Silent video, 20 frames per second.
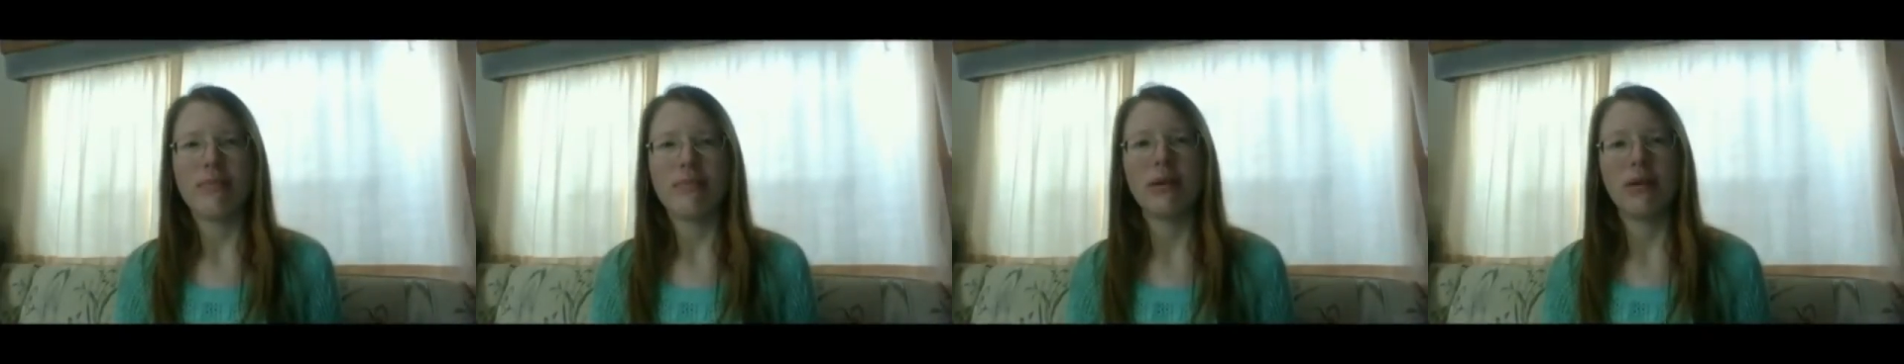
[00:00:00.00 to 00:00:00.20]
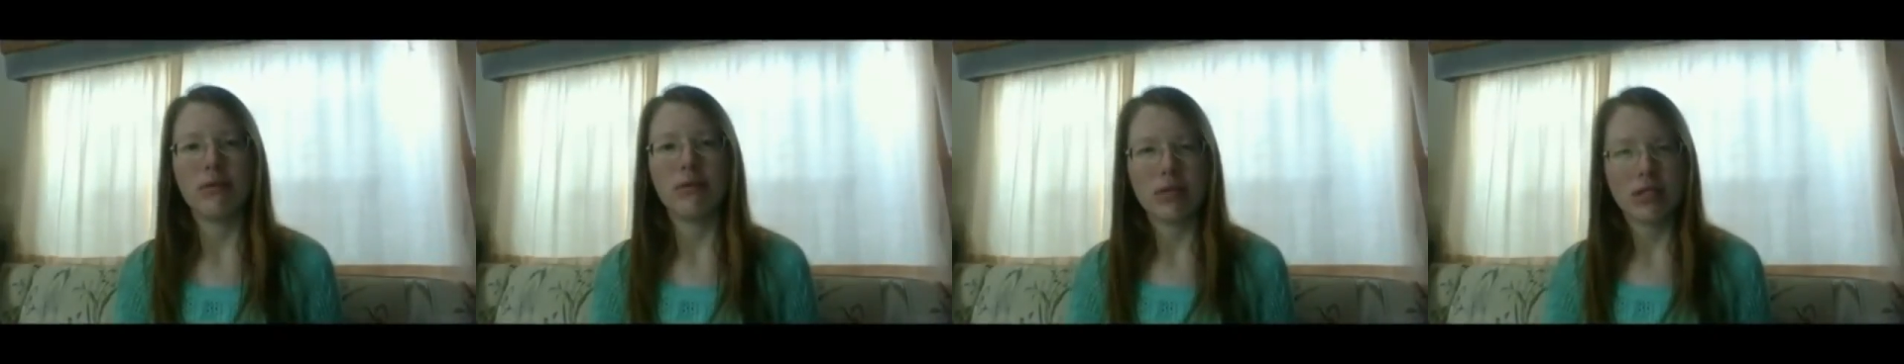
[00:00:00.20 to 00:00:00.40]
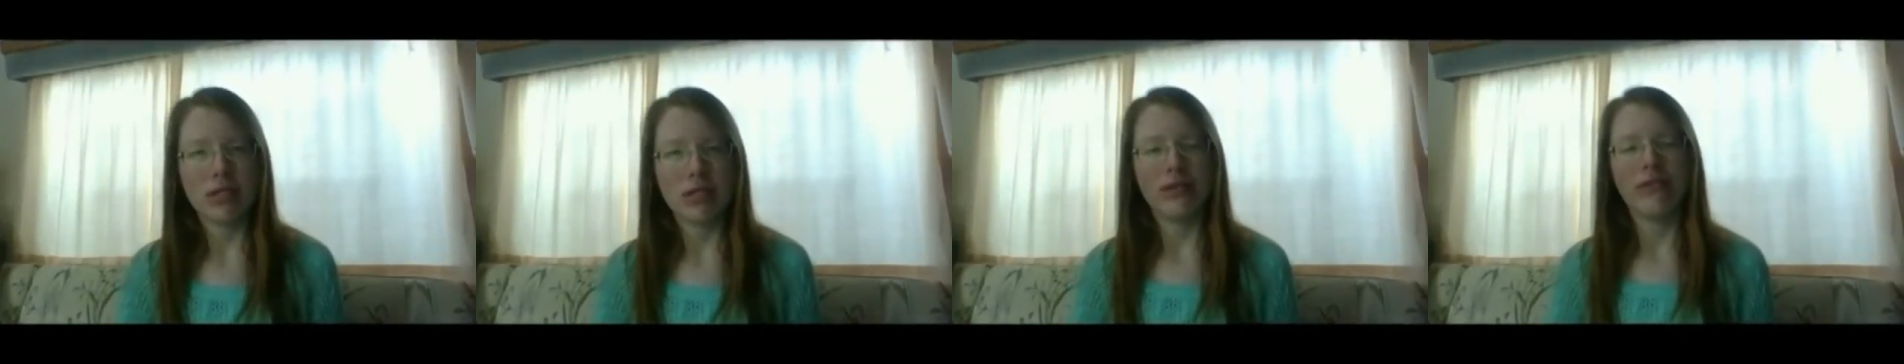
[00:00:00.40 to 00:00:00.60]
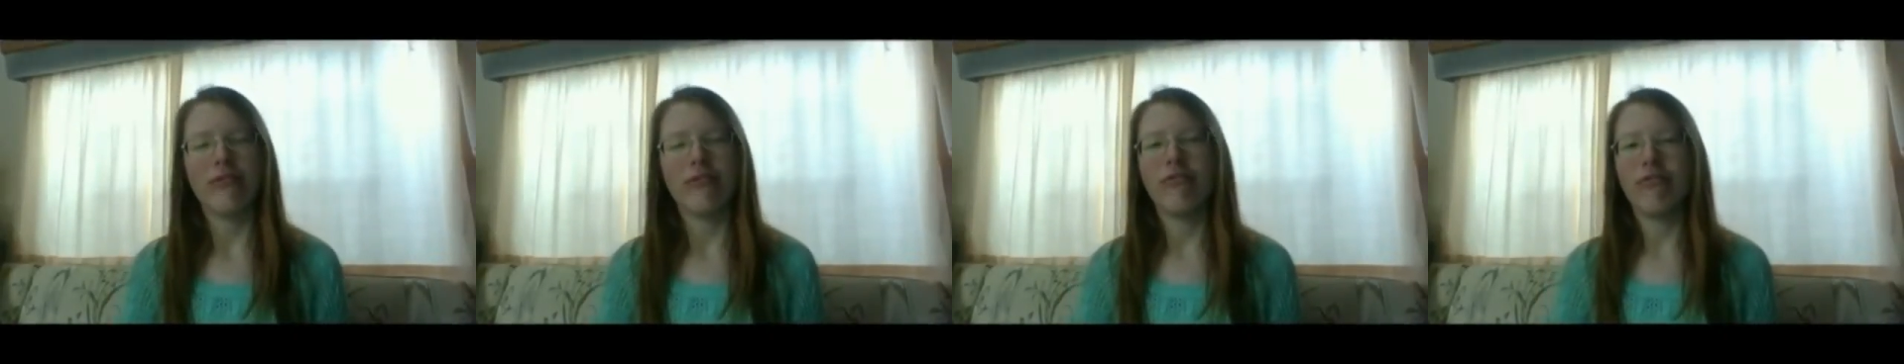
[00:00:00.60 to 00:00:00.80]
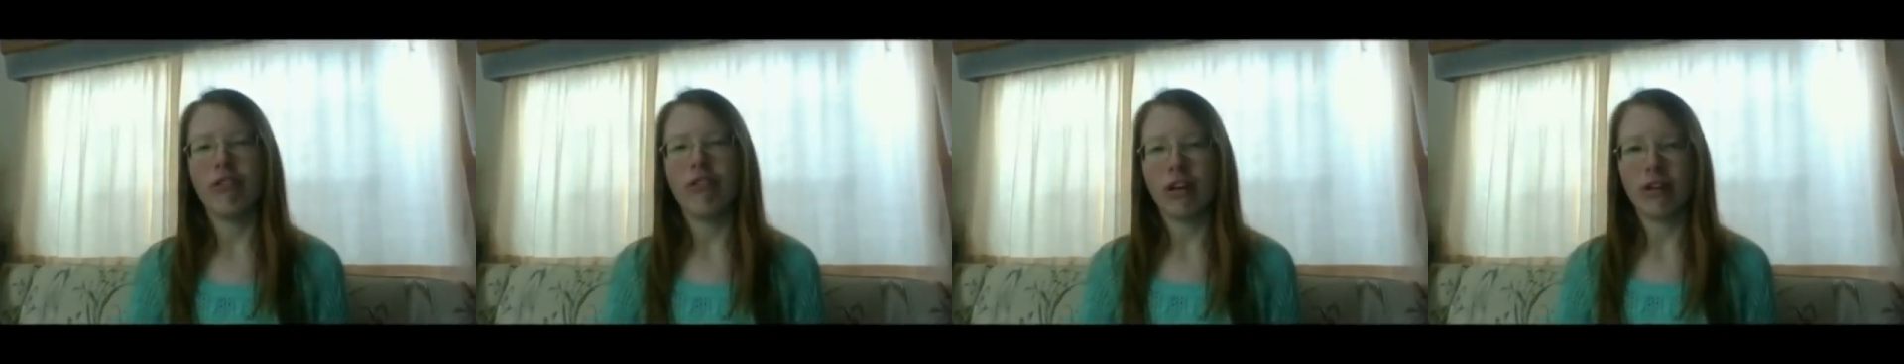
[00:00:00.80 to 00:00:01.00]
but it was still
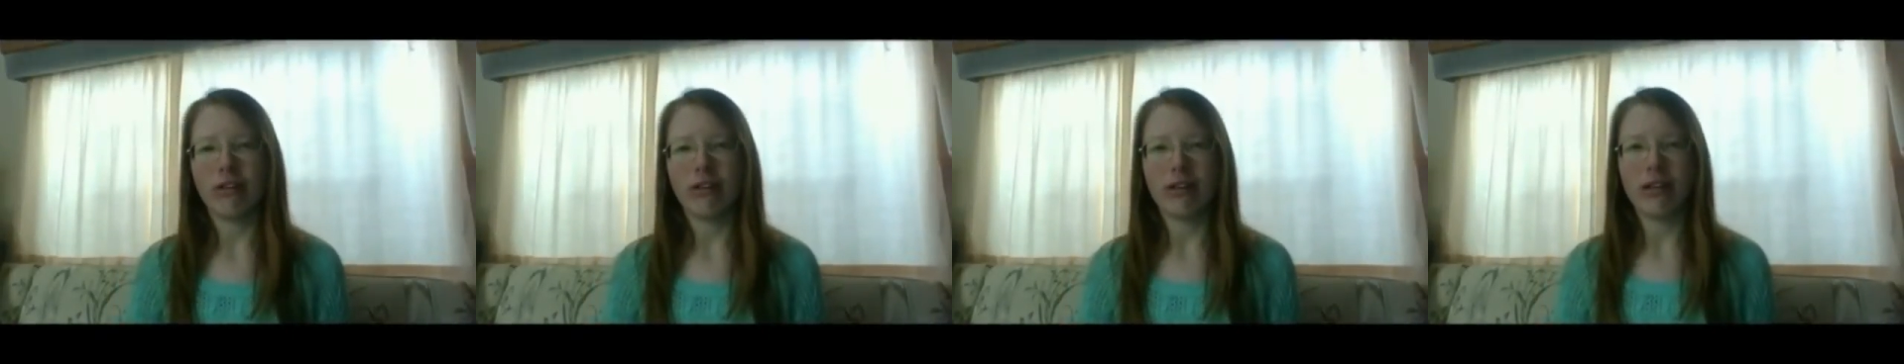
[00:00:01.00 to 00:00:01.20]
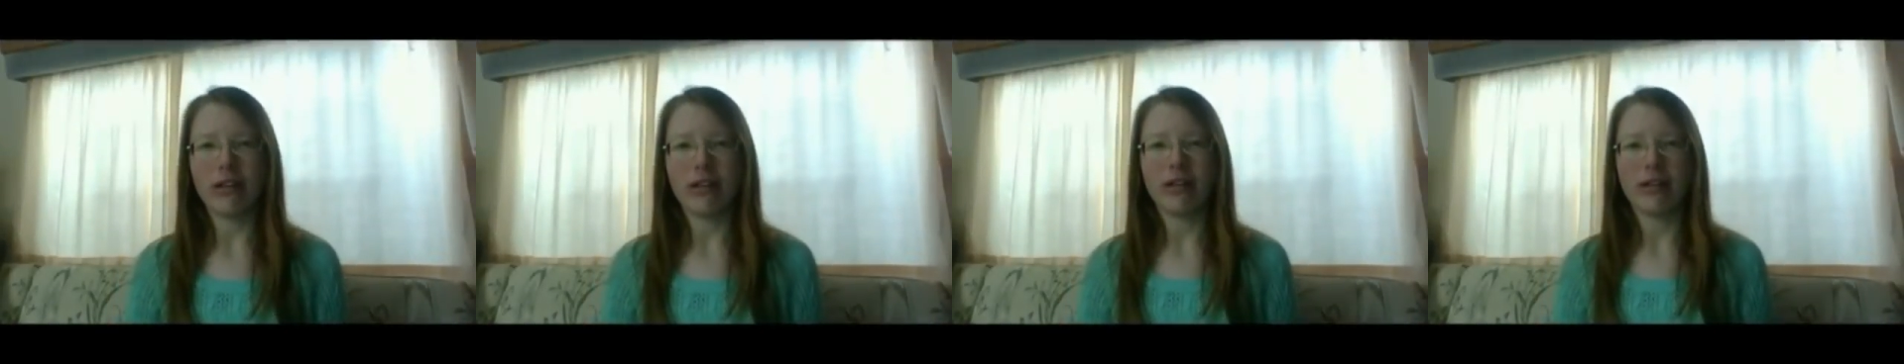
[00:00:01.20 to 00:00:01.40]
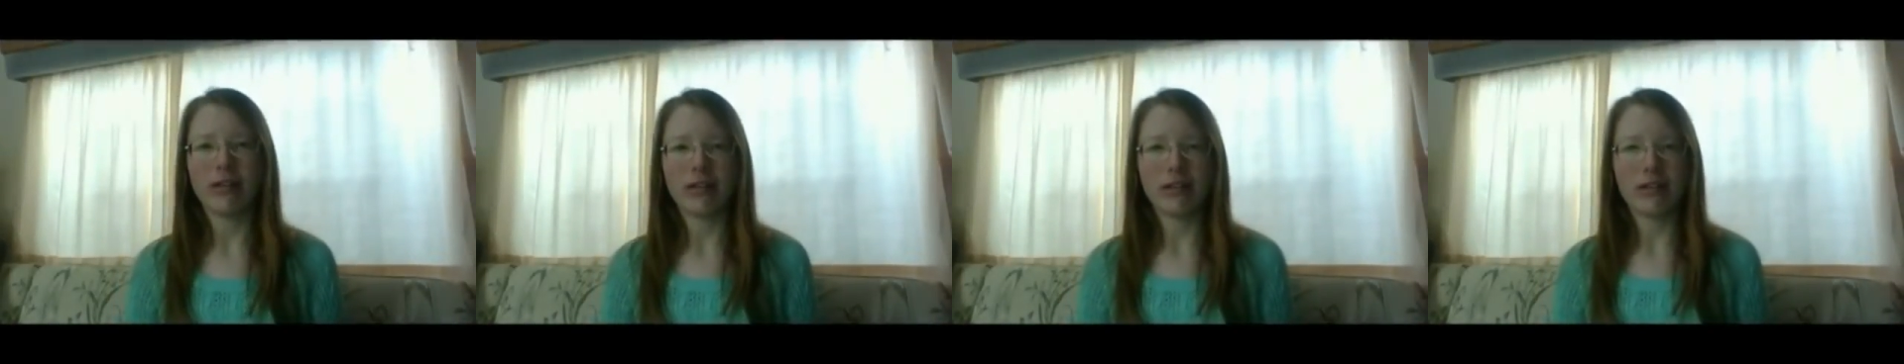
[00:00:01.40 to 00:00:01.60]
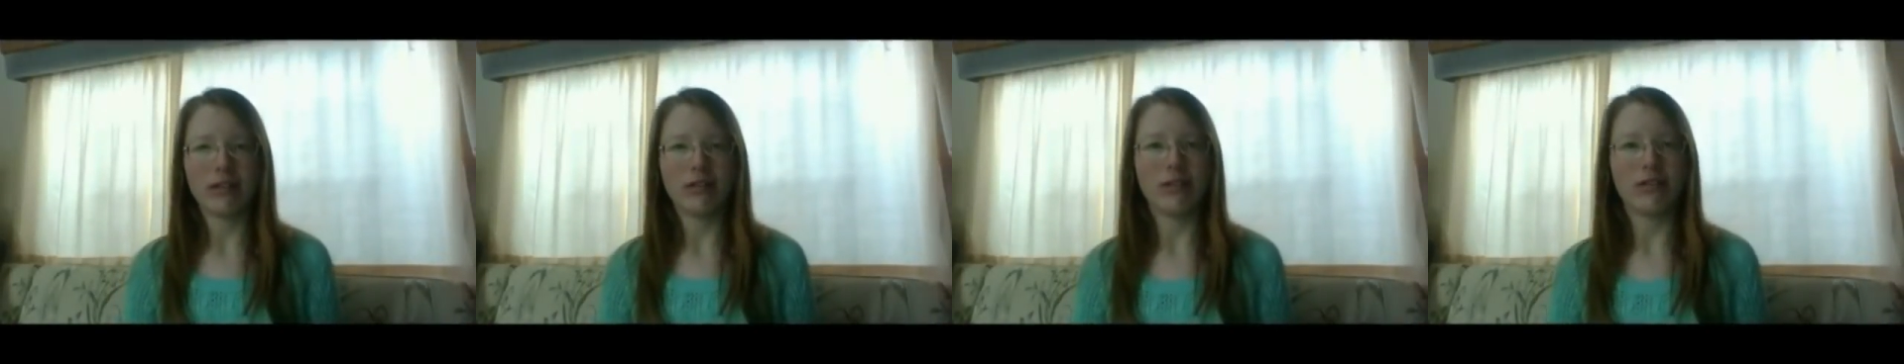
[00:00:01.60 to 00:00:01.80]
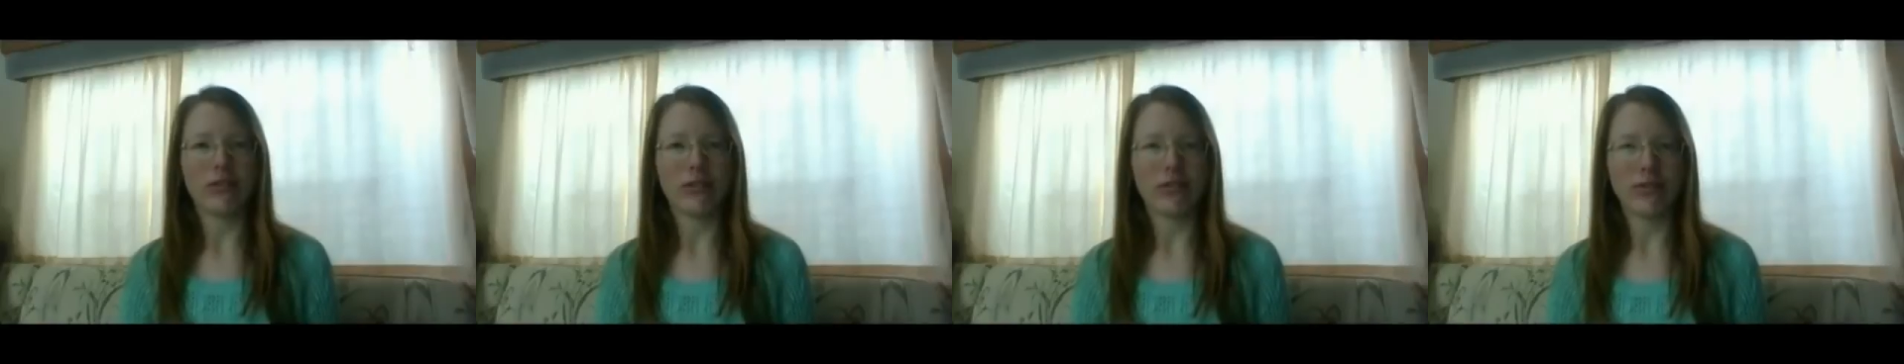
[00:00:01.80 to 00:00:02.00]
very
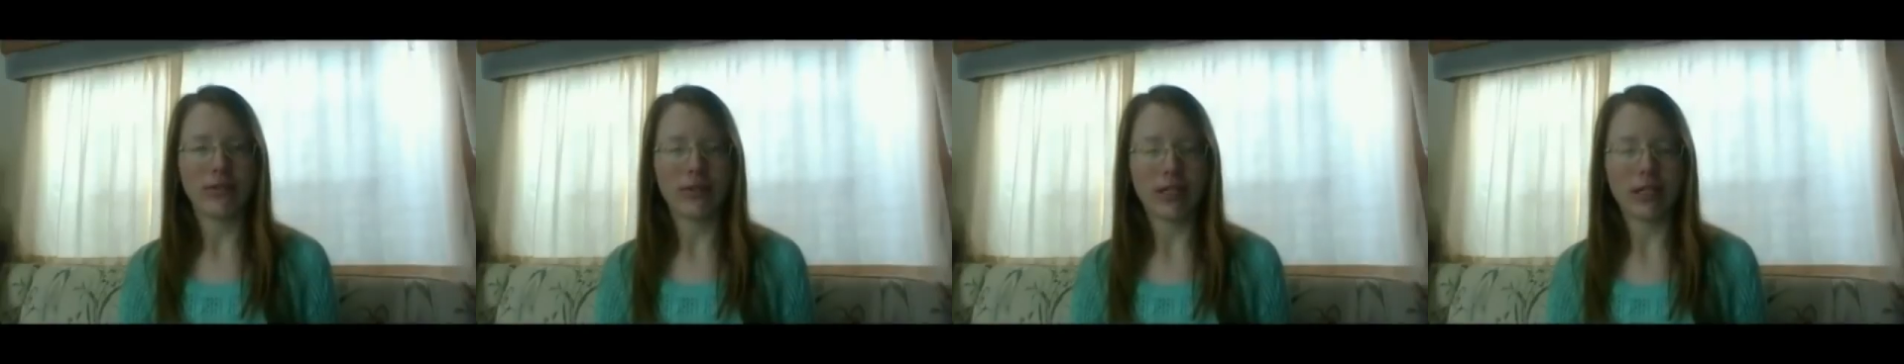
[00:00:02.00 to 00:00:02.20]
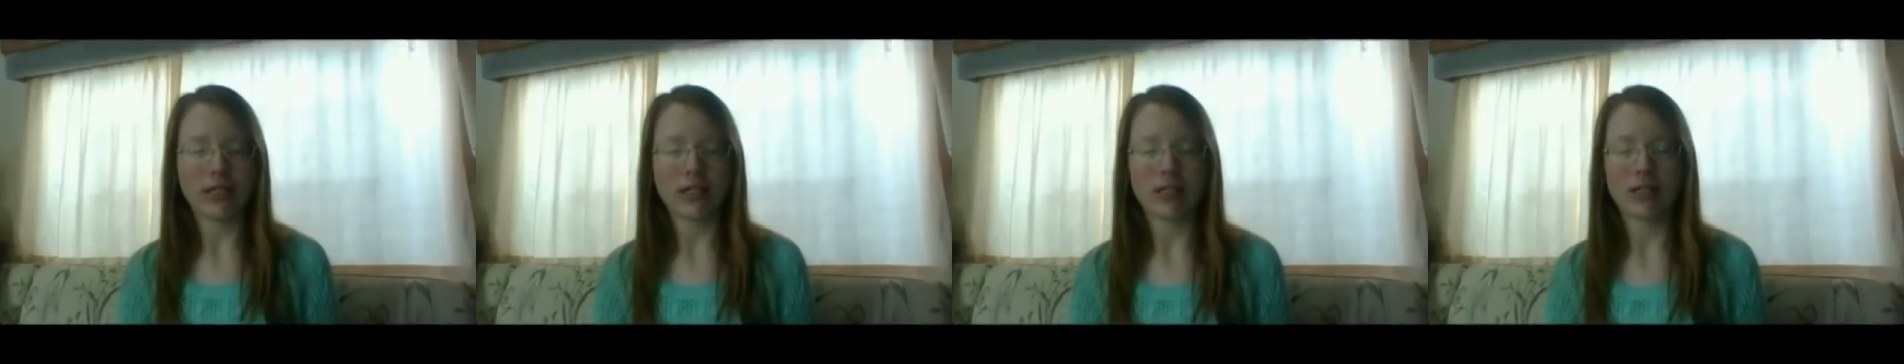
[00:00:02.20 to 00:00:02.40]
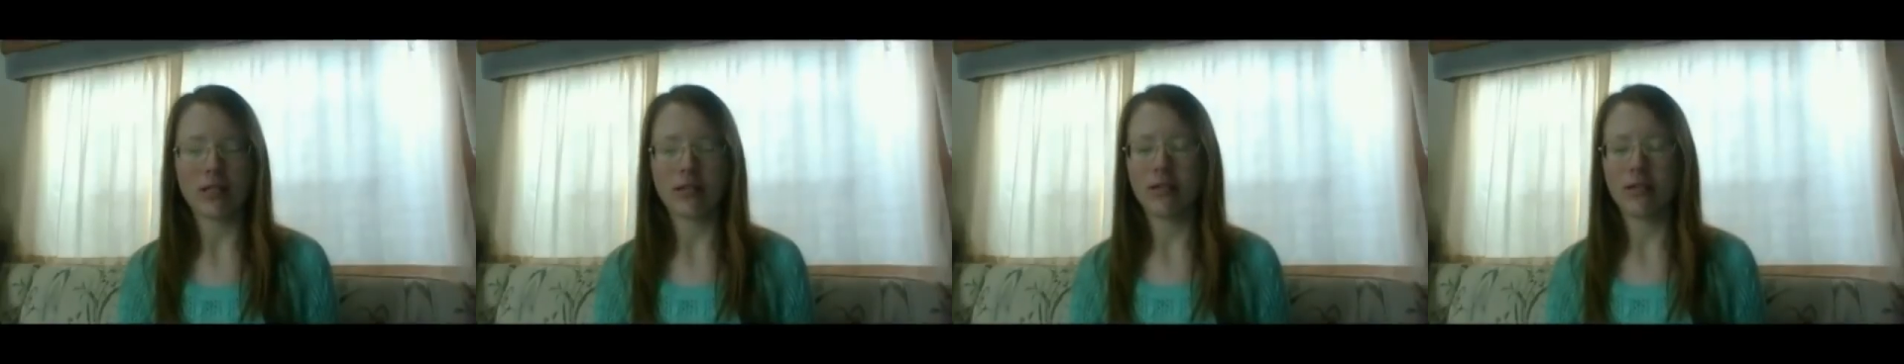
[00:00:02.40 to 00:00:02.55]
Lord of the Rings,